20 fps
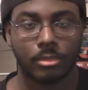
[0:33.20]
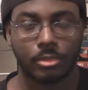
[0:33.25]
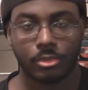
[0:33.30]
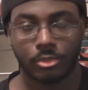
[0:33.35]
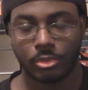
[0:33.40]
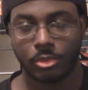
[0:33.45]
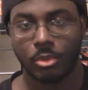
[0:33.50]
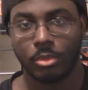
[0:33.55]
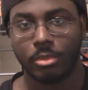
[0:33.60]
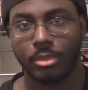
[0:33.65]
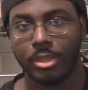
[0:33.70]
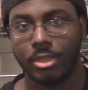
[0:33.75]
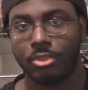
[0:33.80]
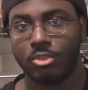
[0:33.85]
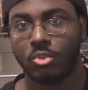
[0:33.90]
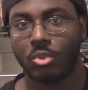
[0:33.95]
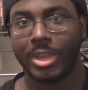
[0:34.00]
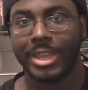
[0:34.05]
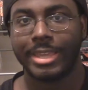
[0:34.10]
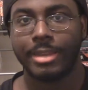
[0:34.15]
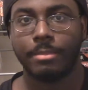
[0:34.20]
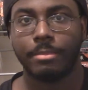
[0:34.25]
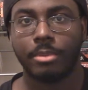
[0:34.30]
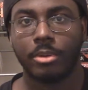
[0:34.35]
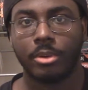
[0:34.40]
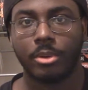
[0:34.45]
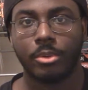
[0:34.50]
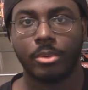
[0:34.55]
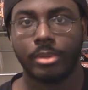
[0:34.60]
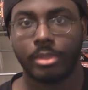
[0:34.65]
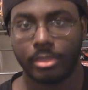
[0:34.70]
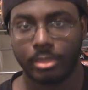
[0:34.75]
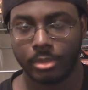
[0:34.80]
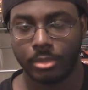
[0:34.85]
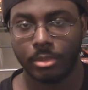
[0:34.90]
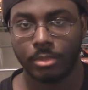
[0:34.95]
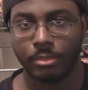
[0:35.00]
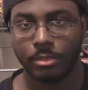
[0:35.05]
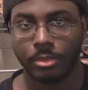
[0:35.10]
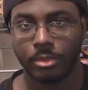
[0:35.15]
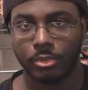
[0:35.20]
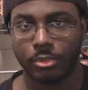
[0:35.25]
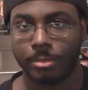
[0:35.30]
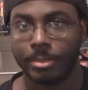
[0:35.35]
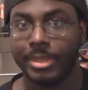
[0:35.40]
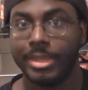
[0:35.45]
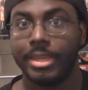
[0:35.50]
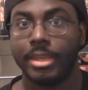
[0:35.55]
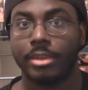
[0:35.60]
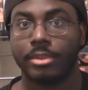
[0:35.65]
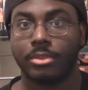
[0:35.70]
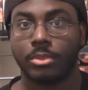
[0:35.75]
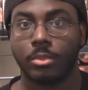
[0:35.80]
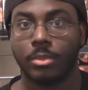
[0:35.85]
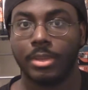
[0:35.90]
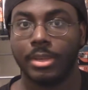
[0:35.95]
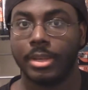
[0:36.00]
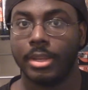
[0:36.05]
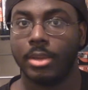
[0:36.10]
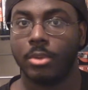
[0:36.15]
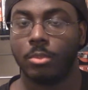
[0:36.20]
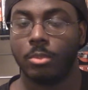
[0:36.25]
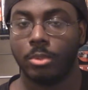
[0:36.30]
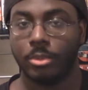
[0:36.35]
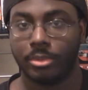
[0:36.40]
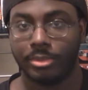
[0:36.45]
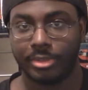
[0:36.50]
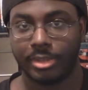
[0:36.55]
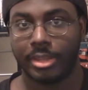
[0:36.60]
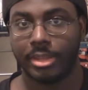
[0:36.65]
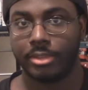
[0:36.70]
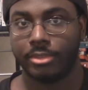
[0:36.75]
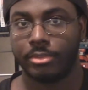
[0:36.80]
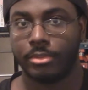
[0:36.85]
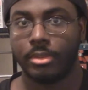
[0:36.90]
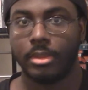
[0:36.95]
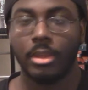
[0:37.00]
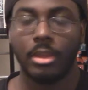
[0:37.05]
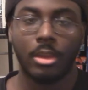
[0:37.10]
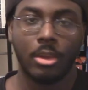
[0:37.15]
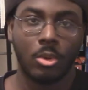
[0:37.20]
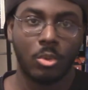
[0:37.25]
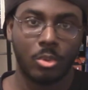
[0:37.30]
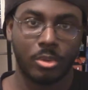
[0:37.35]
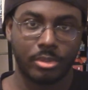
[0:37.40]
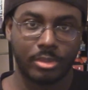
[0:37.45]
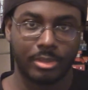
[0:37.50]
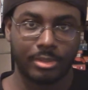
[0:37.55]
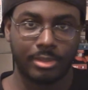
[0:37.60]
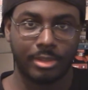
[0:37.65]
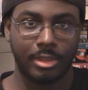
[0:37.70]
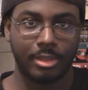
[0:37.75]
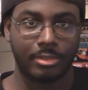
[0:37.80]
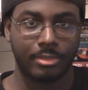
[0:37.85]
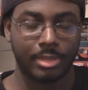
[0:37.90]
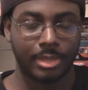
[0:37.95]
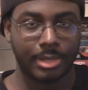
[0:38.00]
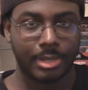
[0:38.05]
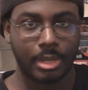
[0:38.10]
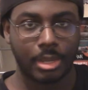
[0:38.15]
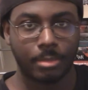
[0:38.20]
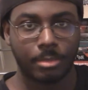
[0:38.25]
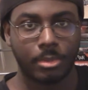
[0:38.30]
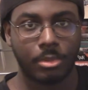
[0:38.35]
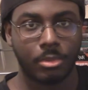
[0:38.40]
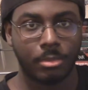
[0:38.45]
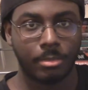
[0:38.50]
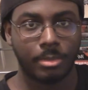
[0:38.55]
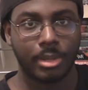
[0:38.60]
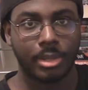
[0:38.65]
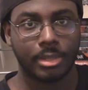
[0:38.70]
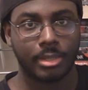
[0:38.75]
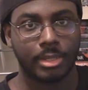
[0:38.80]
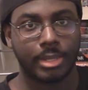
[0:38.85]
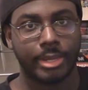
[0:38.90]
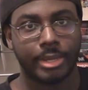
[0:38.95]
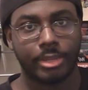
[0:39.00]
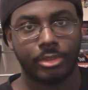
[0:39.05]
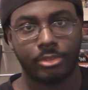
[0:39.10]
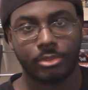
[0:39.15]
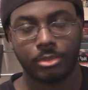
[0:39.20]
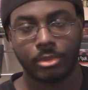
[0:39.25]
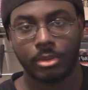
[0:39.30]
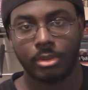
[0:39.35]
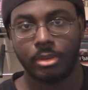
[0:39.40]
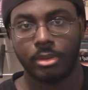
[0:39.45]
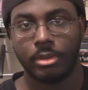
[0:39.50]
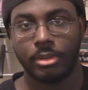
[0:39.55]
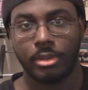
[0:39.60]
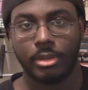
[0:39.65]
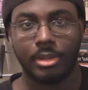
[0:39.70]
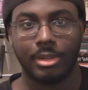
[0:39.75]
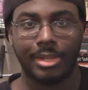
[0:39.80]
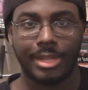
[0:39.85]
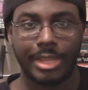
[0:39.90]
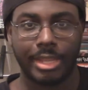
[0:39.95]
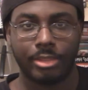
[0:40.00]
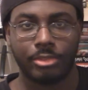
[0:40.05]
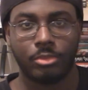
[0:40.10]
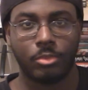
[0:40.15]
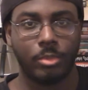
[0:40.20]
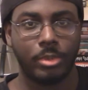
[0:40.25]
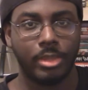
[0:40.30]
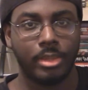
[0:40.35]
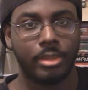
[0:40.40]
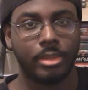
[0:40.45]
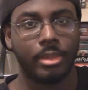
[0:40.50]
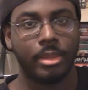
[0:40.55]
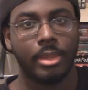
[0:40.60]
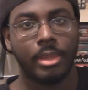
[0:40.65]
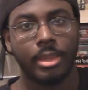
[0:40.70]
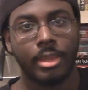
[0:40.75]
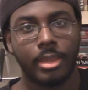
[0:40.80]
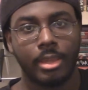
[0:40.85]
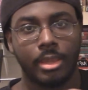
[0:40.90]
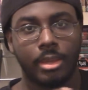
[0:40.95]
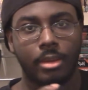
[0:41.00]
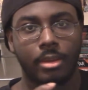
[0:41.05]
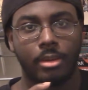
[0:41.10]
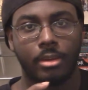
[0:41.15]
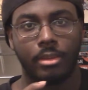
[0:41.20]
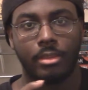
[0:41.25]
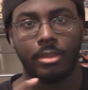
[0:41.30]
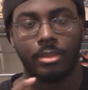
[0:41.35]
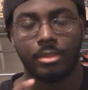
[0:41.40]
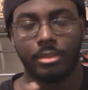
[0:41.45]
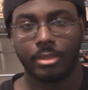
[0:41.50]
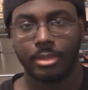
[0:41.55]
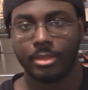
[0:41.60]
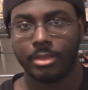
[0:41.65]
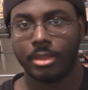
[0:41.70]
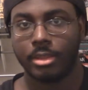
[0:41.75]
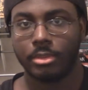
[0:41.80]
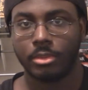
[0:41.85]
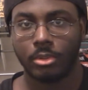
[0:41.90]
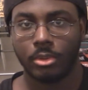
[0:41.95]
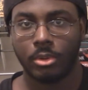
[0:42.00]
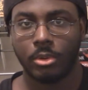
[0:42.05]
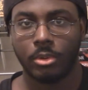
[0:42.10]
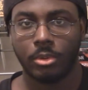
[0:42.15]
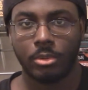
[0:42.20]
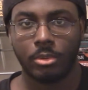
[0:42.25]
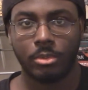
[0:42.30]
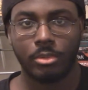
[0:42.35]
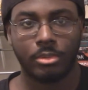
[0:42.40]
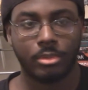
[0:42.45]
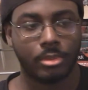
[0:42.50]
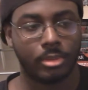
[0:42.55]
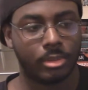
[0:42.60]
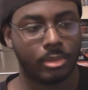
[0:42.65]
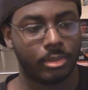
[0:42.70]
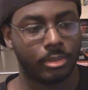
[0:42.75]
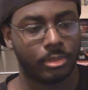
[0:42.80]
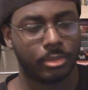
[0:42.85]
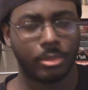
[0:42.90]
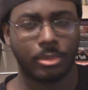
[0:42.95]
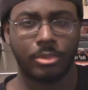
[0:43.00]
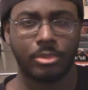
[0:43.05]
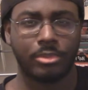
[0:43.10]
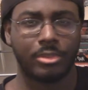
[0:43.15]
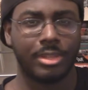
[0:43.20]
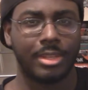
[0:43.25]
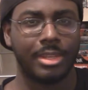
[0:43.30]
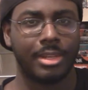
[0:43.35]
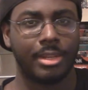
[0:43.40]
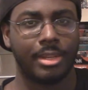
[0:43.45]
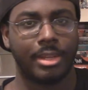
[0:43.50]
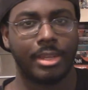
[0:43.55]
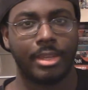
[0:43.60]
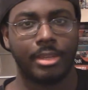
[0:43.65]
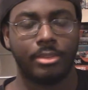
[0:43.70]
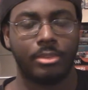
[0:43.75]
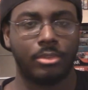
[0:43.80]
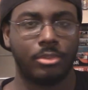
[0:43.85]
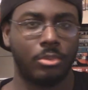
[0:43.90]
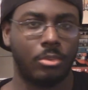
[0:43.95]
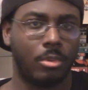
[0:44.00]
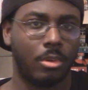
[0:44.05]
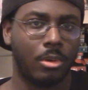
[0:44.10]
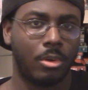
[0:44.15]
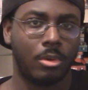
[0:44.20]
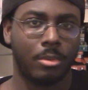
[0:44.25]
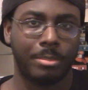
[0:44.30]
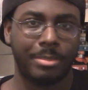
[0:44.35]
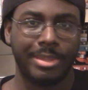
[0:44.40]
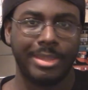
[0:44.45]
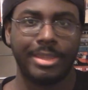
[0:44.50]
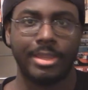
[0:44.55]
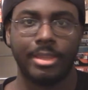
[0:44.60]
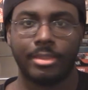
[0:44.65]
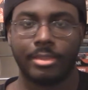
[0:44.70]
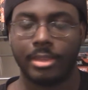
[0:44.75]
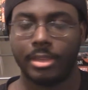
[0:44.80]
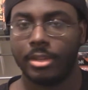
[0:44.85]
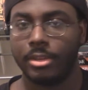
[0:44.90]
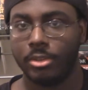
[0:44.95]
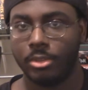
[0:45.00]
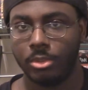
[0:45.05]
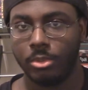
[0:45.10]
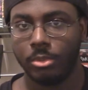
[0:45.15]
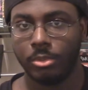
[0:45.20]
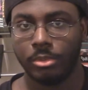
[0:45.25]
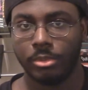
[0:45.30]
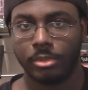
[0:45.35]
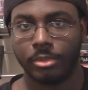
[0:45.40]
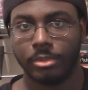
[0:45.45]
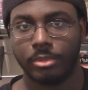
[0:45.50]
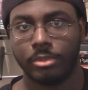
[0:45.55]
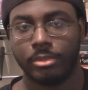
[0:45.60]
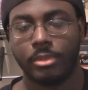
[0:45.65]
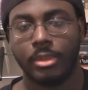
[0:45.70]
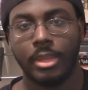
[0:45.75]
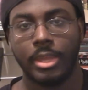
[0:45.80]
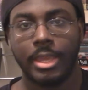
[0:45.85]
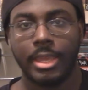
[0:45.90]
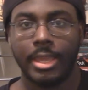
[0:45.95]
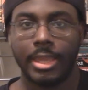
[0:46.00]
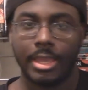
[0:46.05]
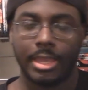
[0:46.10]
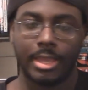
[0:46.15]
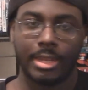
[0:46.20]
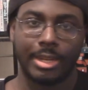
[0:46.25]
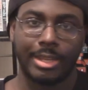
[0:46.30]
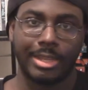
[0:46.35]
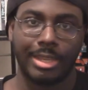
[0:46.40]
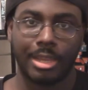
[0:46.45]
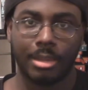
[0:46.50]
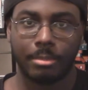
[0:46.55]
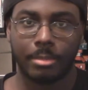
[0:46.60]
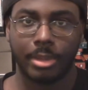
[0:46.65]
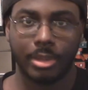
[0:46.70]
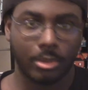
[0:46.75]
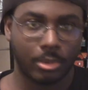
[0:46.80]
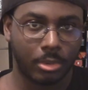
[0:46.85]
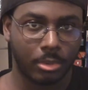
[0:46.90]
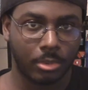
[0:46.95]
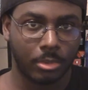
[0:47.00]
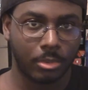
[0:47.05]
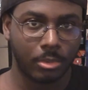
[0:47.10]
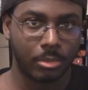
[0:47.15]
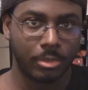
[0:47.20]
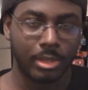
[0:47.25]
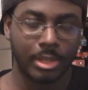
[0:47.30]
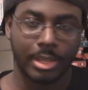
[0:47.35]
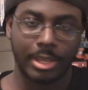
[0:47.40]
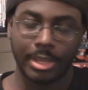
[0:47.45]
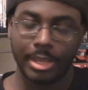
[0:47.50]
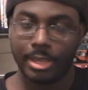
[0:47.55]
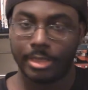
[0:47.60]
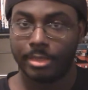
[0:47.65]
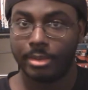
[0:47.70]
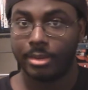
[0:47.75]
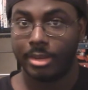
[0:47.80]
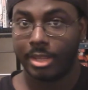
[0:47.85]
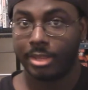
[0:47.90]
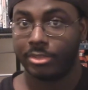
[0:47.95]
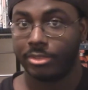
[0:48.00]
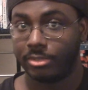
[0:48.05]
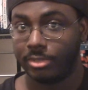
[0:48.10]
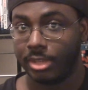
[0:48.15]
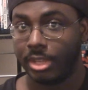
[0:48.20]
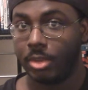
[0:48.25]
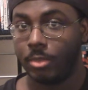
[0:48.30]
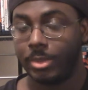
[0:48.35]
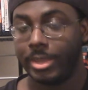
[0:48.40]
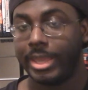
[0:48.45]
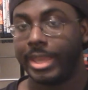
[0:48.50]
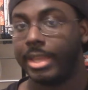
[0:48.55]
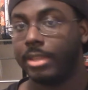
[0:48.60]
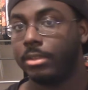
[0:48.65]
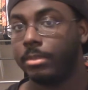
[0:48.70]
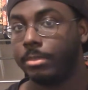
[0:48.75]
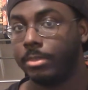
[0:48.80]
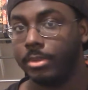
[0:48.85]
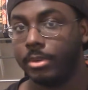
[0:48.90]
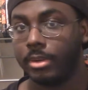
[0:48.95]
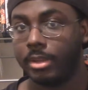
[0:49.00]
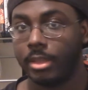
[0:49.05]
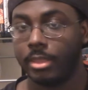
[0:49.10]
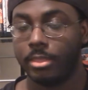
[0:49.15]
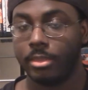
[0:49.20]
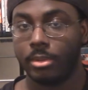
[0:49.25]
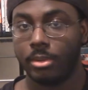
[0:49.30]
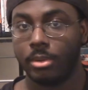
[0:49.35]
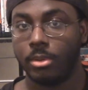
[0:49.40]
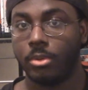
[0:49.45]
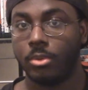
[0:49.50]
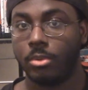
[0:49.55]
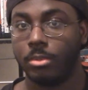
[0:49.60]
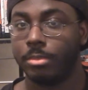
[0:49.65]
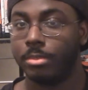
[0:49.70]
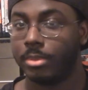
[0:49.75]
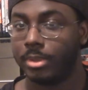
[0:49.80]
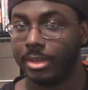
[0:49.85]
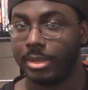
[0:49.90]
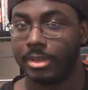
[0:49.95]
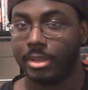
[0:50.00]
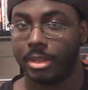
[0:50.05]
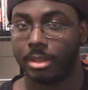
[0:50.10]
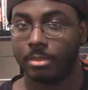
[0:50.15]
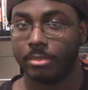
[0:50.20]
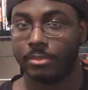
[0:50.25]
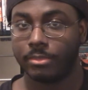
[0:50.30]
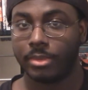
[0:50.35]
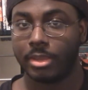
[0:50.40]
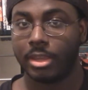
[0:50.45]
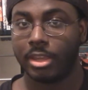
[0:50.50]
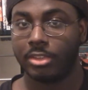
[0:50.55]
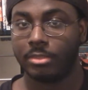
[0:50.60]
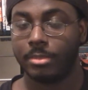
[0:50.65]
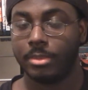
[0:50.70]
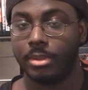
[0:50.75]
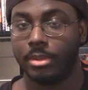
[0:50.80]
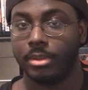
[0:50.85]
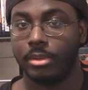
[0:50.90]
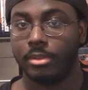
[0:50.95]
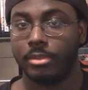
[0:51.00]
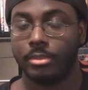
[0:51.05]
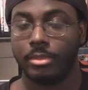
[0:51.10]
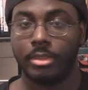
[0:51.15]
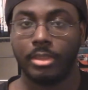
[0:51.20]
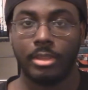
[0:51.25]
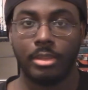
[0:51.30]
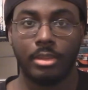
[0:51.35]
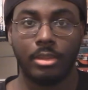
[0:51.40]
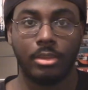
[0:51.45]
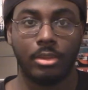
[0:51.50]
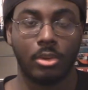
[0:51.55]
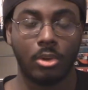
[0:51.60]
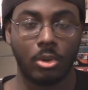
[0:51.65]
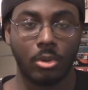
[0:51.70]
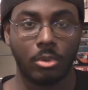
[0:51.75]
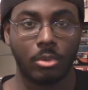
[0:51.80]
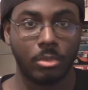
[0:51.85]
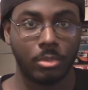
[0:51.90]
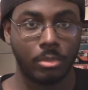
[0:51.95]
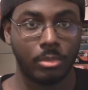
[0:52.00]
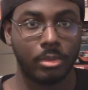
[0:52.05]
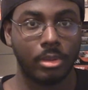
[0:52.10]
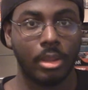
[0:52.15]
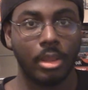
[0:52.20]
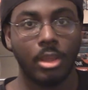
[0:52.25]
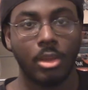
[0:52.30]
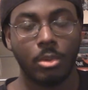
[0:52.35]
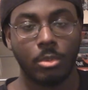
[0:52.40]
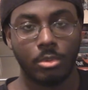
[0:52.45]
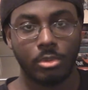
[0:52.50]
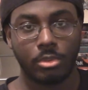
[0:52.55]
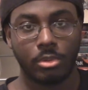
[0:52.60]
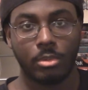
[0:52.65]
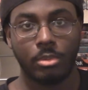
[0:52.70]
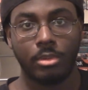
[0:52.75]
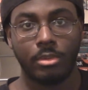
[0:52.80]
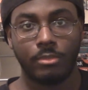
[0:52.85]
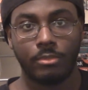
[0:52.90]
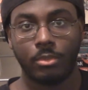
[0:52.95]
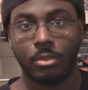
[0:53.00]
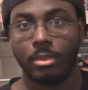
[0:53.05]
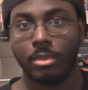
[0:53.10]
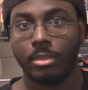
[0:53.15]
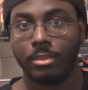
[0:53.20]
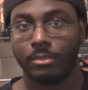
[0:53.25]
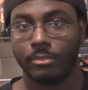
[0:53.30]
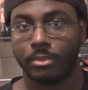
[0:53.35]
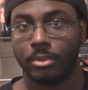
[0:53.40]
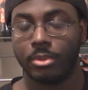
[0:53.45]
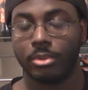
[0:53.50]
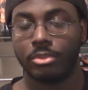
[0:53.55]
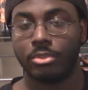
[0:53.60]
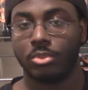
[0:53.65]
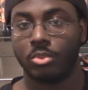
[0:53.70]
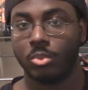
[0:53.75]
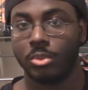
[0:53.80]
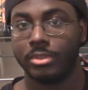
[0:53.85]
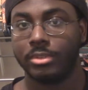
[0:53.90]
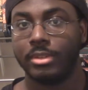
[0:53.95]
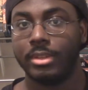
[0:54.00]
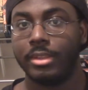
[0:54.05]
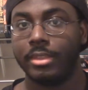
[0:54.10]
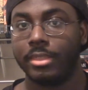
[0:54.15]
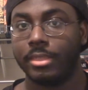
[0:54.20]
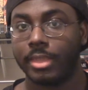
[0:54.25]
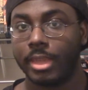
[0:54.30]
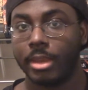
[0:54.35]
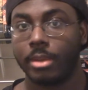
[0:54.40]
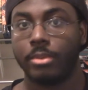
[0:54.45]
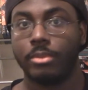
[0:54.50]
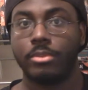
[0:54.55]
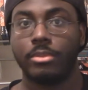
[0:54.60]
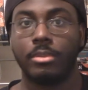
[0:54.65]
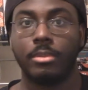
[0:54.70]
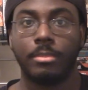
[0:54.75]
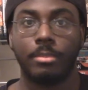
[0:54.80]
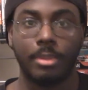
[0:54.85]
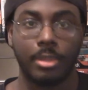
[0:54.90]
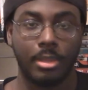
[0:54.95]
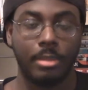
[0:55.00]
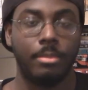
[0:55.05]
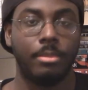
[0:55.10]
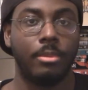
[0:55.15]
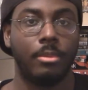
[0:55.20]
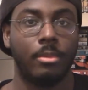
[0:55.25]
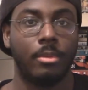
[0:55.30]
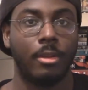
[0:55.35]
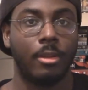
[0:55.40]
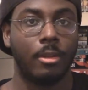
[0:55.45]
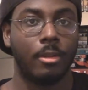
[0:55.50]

So the Dragon Ball Xenoverse PS3 network test was a test that Namco Bandai started last week. They sent out the codes Thursday night to all PSN users, and I got my code, and the next day we had to put in the code pretty damn fast because the code was only for the first 20,000 people